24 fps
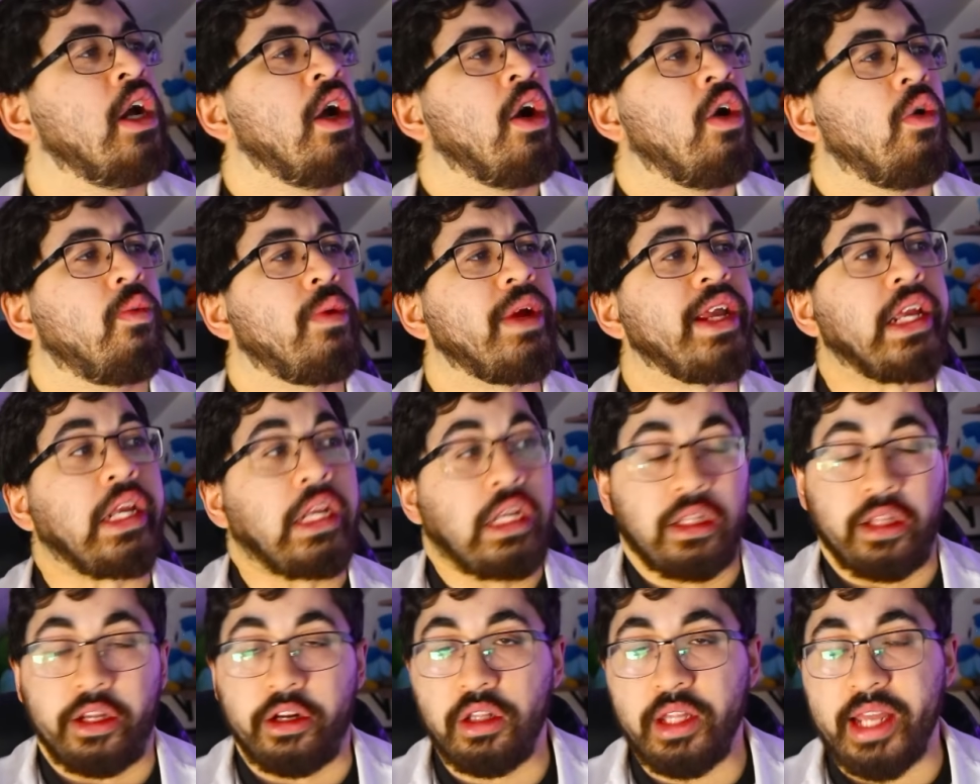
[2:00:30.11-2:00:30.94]
We
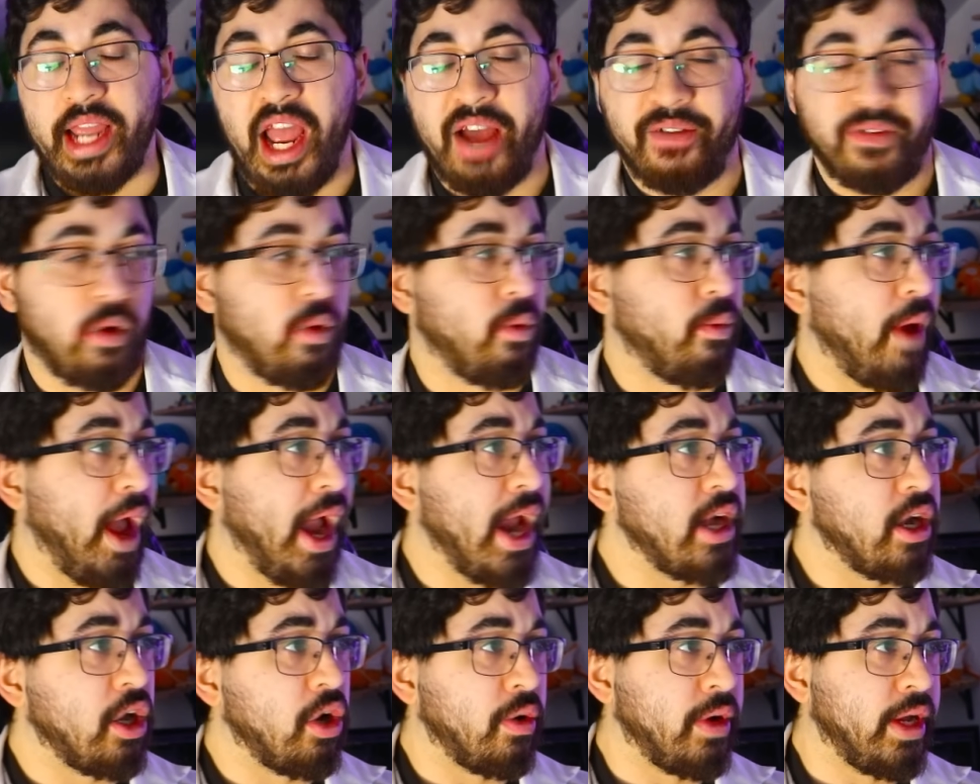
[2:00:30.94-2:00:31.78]
clearly have a
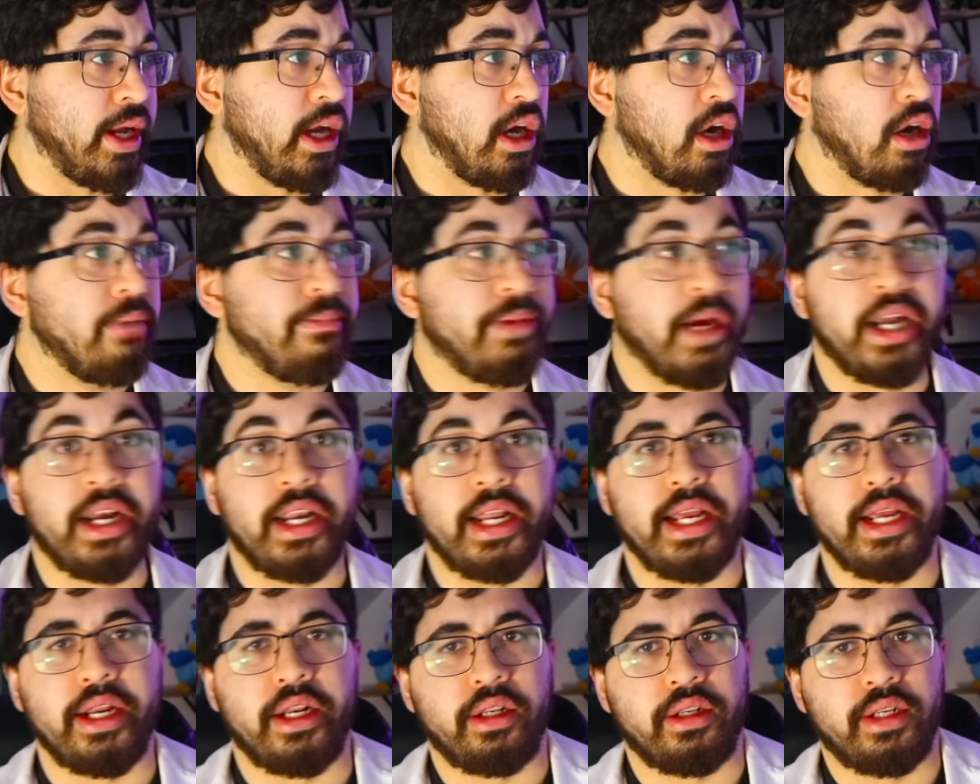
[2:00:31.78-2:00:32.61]
rhino here, but
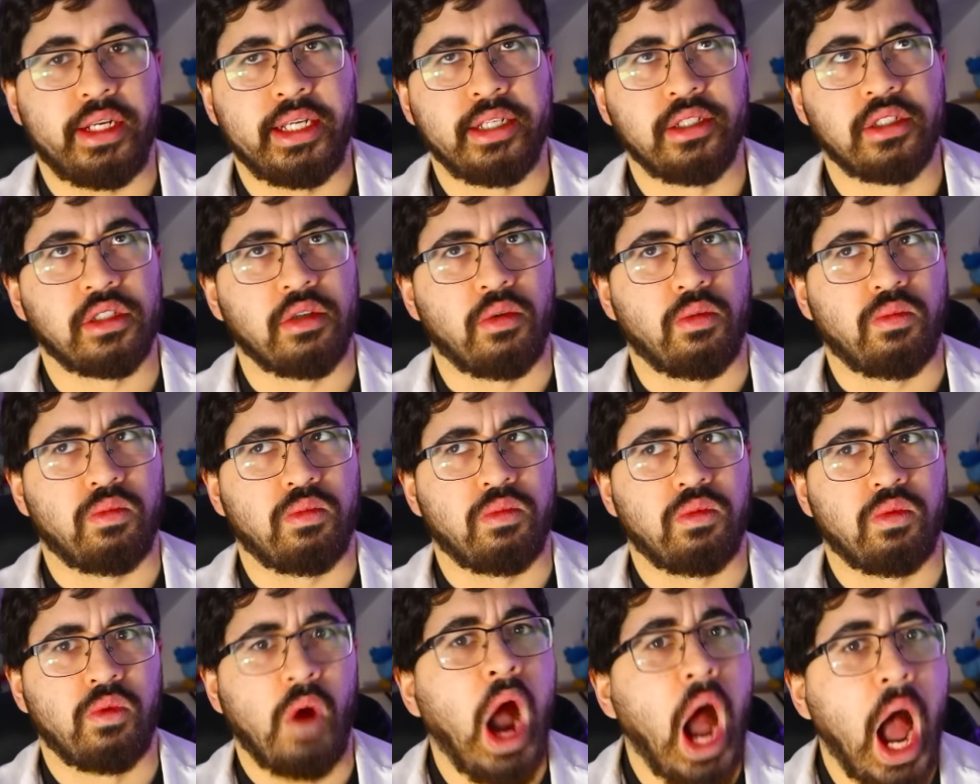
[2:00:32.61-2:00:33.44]
it is a
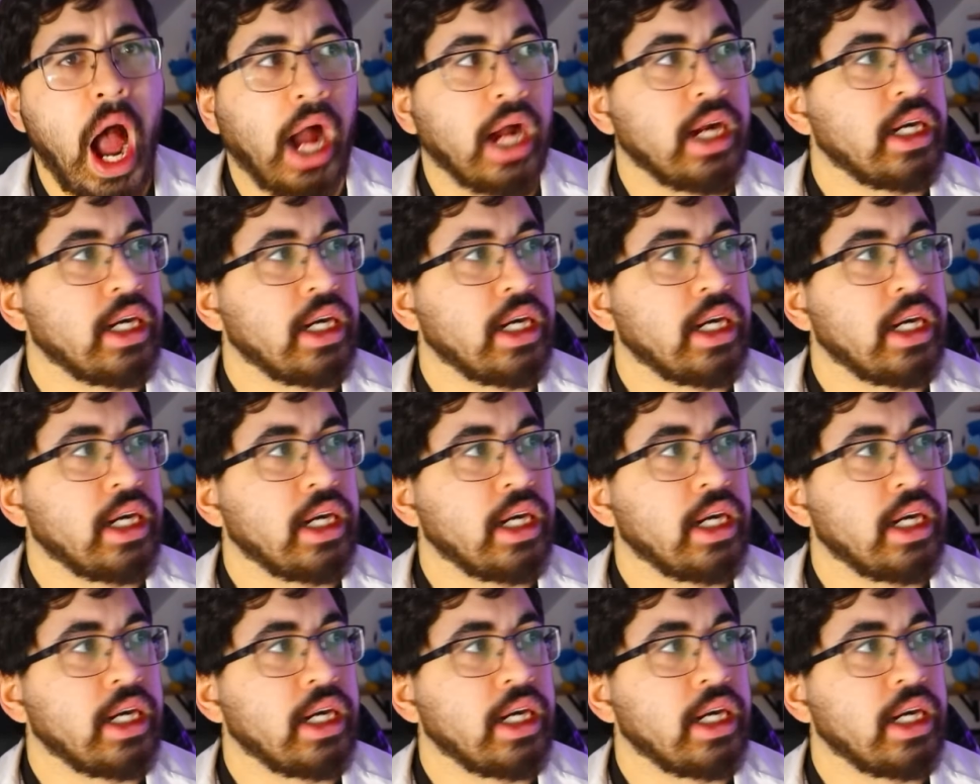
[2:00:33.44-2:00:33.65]
rock.